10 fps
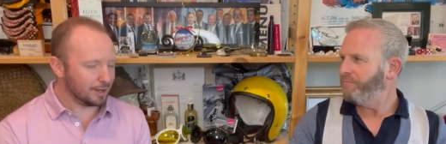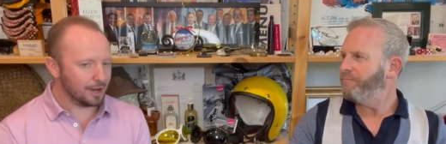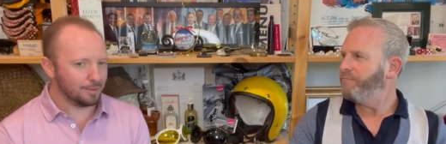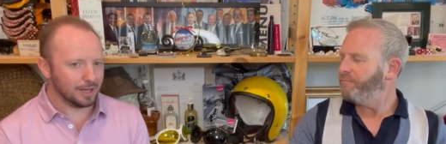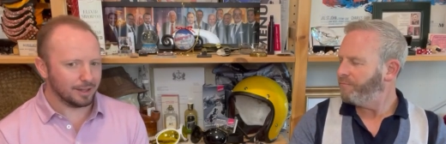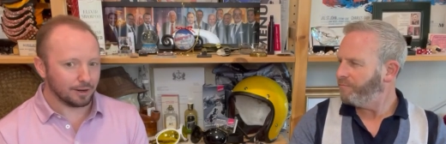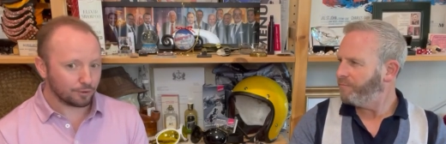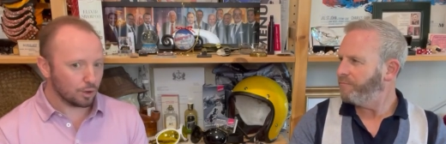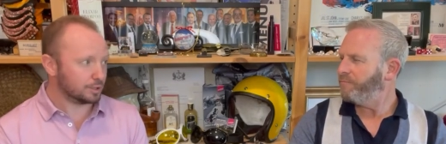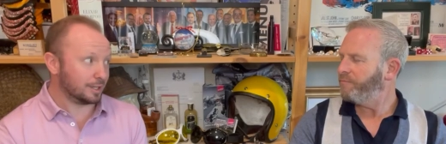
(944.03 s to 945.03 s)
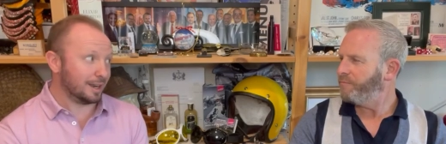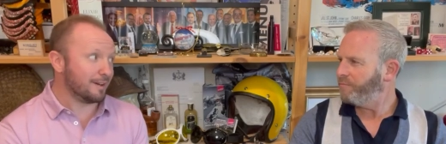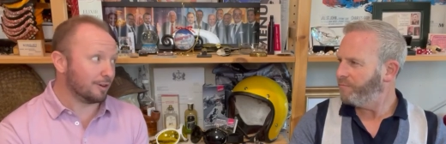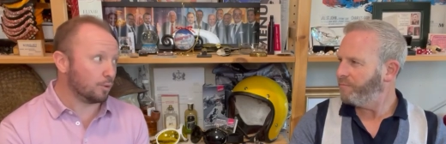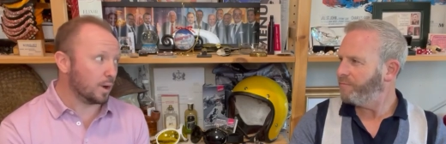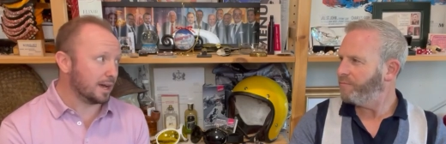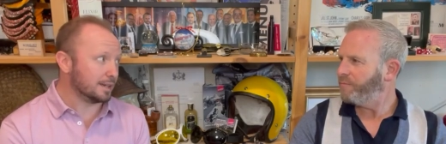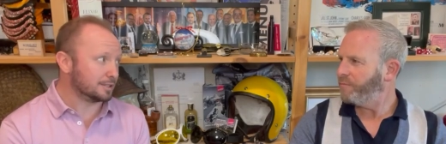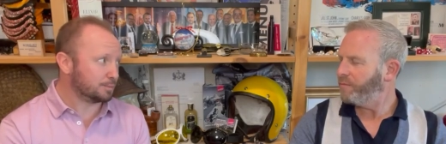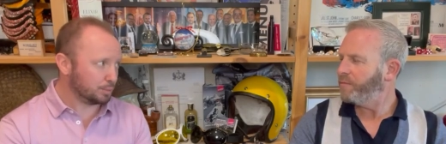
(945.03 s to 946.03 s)
Speaker 1: And then, of course, the leather
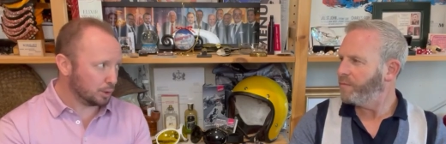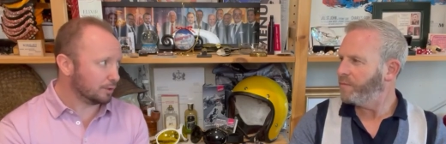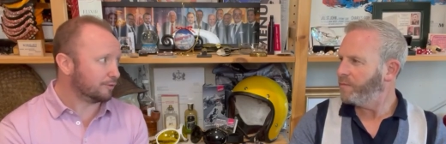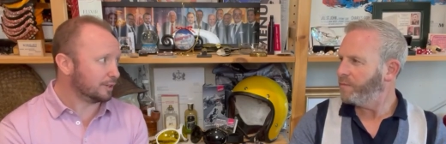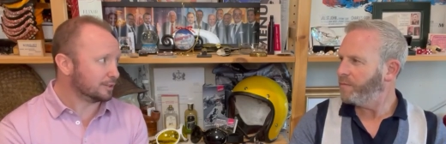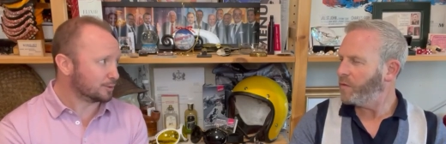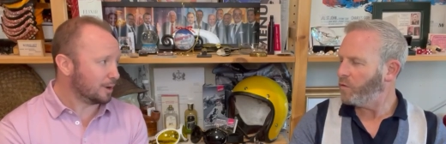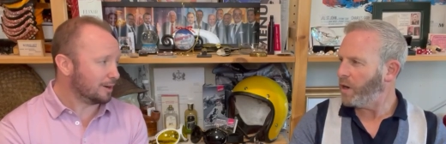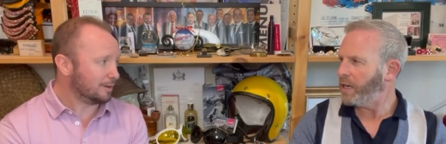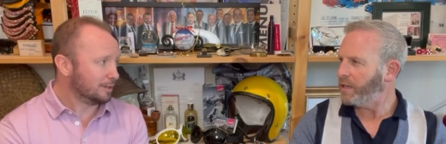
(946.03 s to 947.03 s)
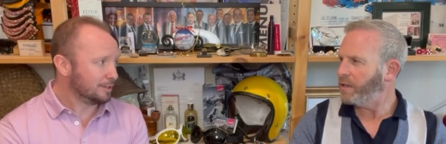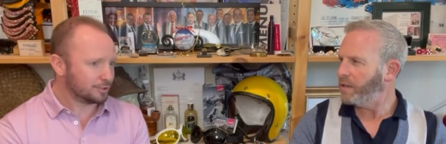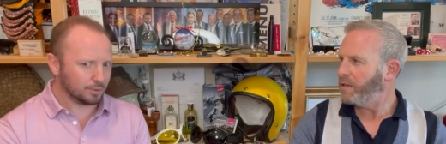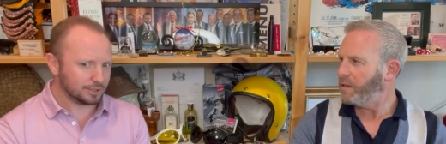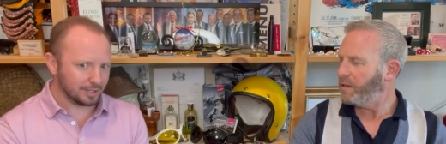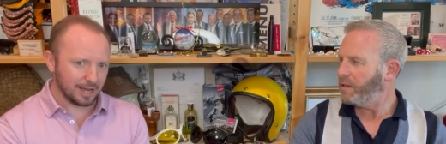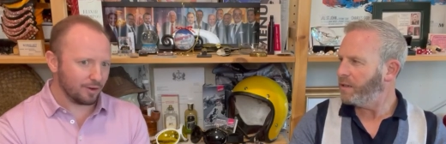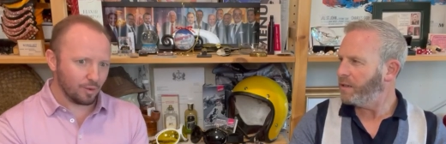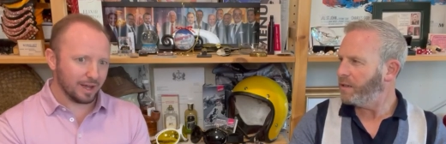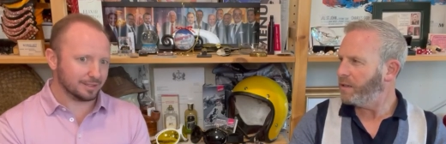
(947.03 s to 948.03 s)
wears beautifully as well. Right. So once the leather
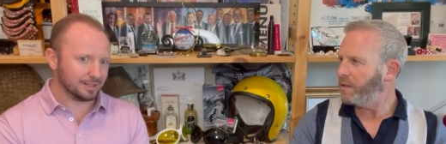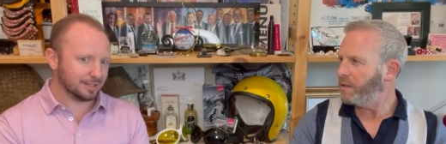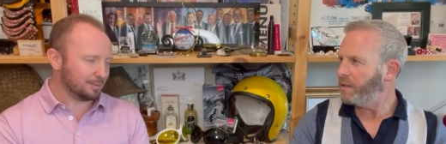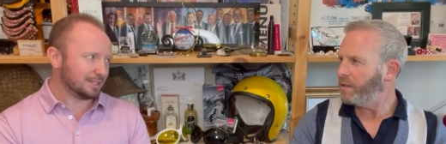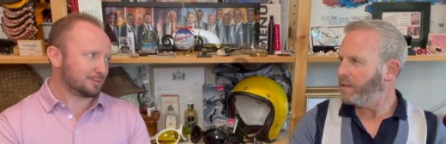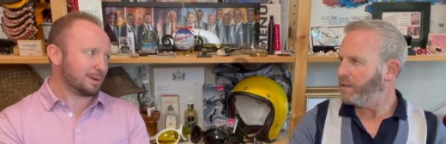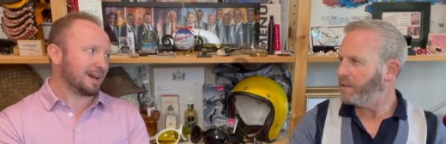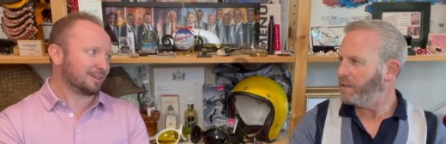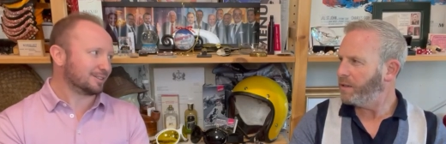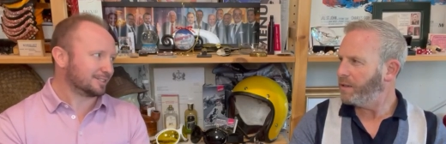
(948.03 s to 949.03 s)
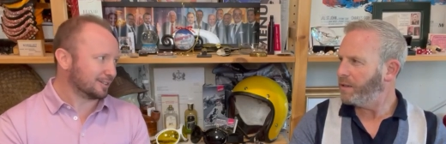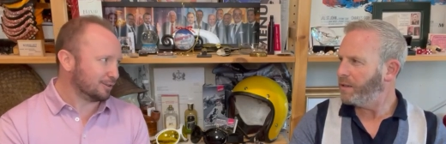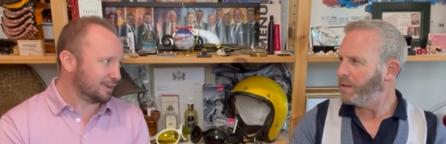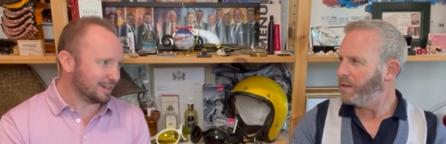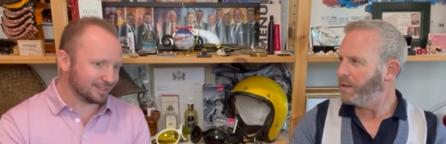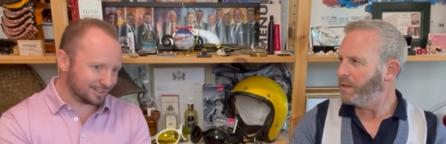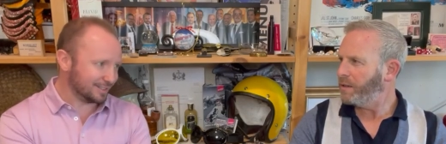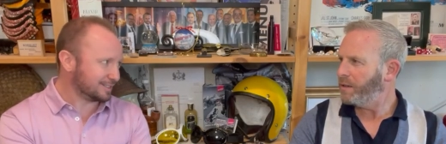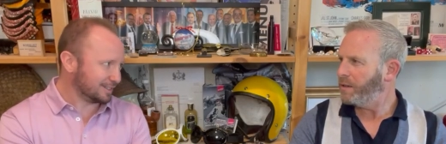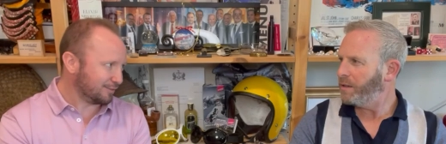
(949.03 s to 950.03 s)
wears in, I mean, this bag looks like you've had it
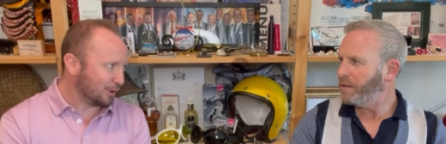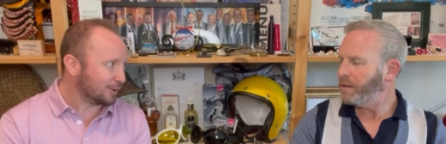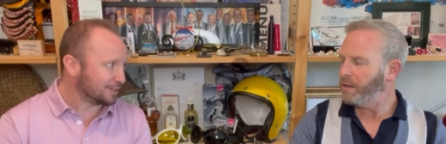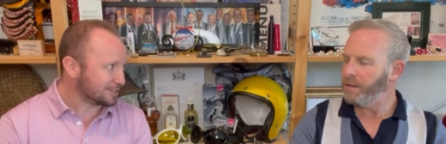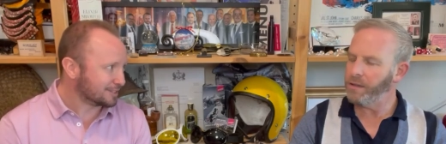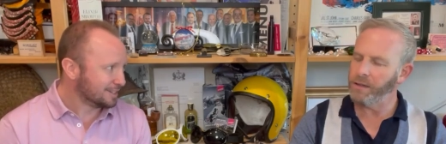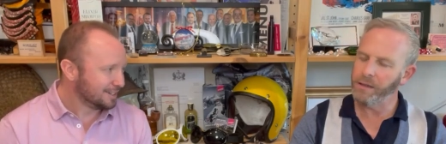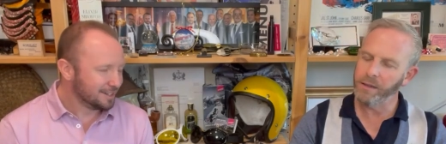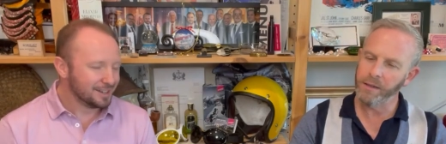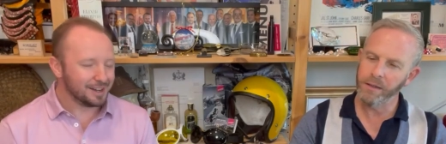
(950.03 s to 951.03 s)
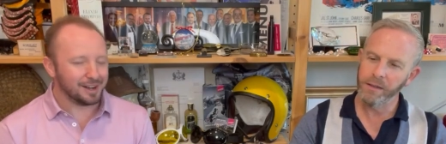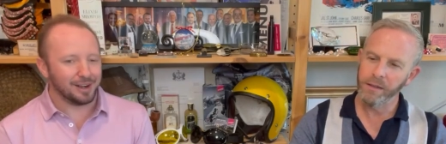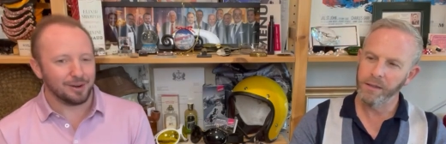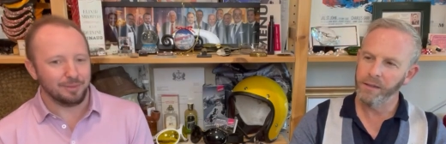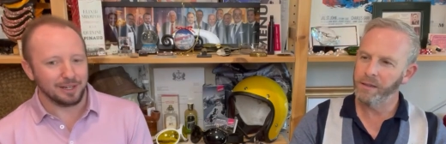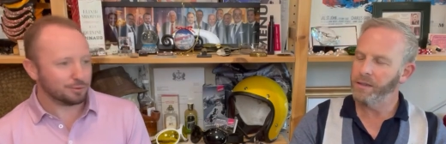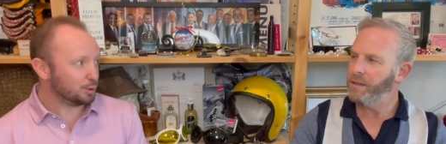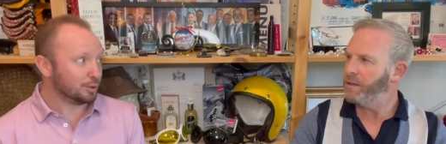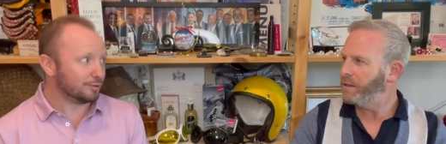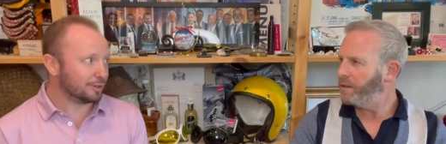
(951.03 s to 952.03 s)
since the 40s, and it's
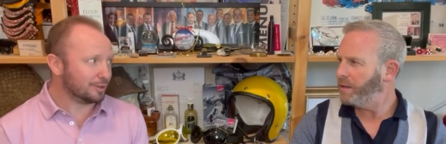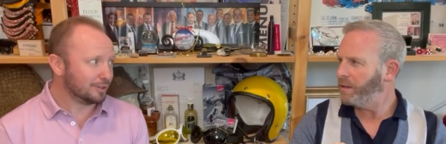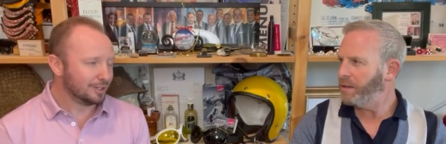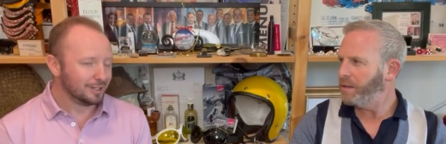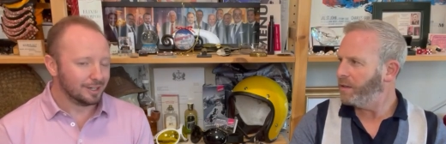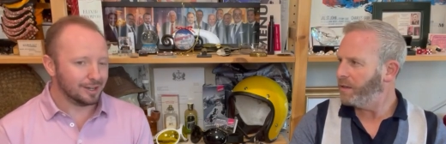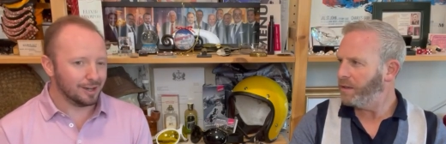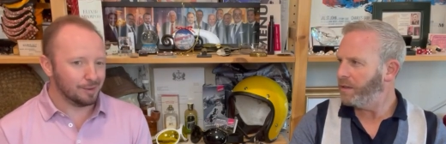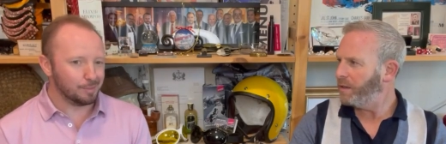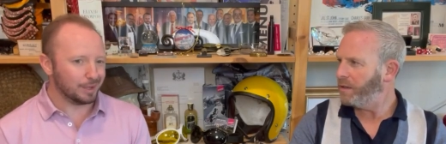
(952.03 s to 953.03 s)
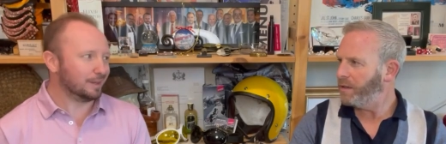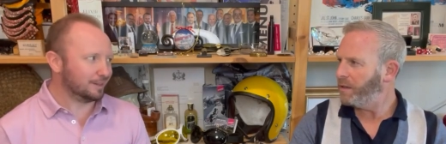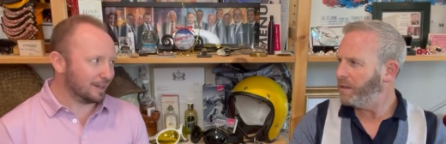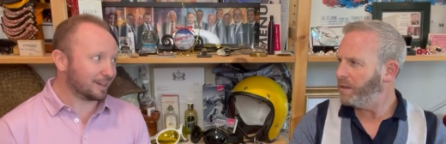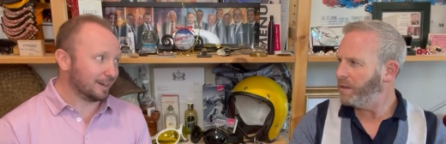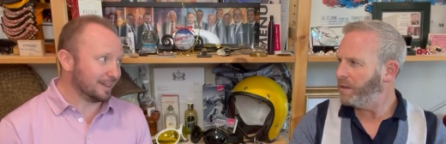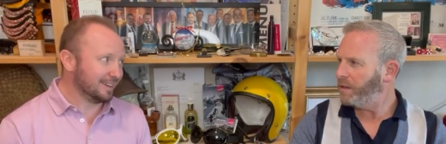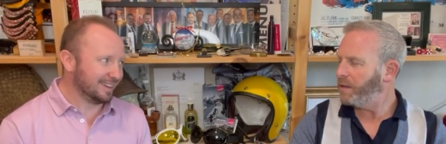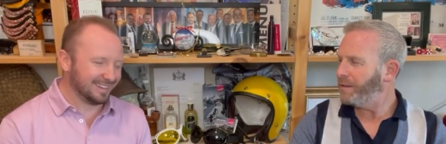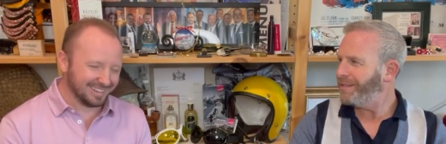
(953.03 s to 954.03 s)
beautiful. But it, luckily,
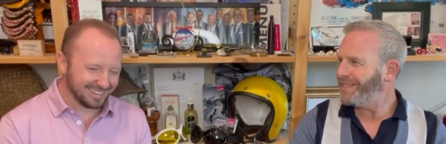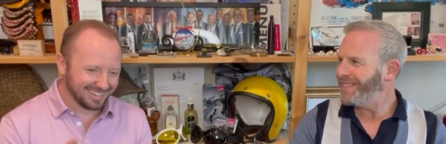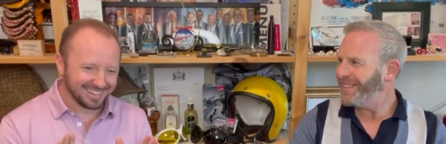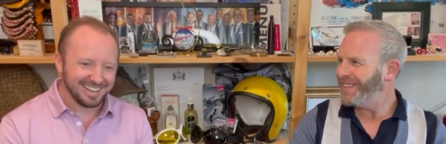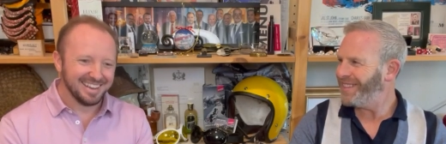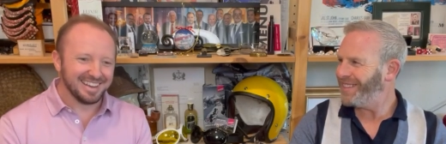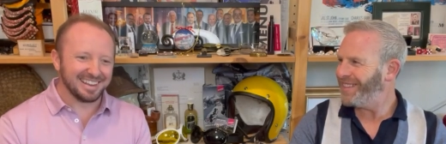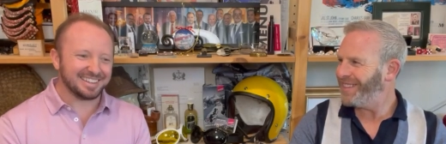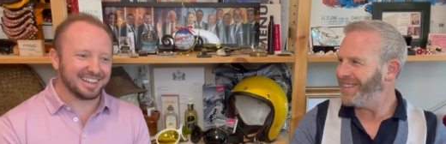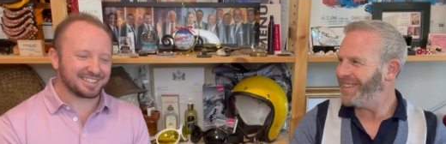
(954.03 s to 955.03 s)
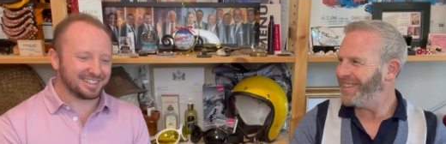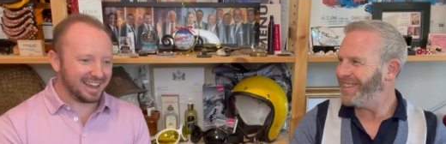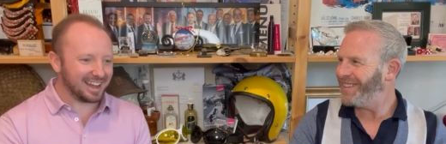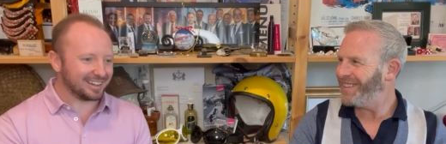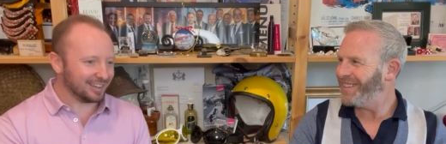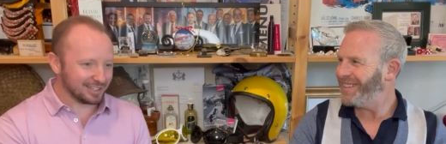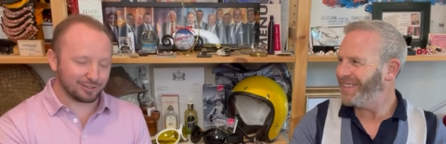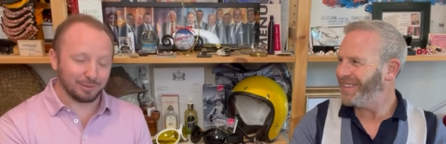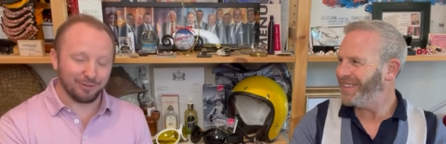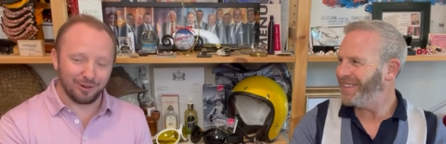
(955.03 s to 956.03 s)
it doesn't act like it's
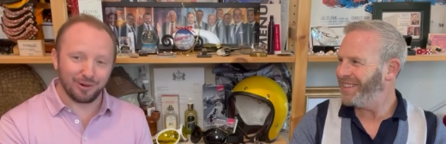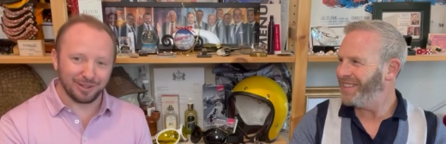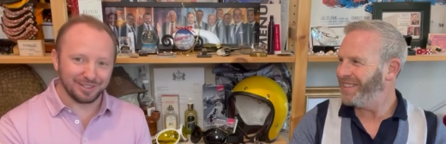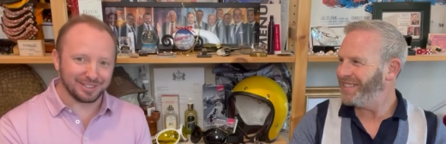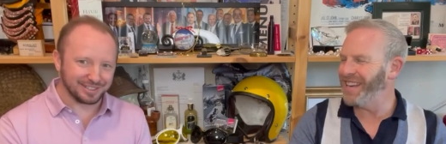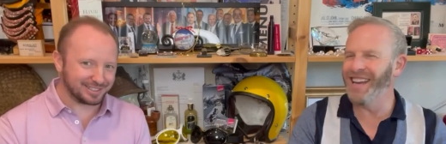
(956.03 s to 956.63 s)
from the 40s.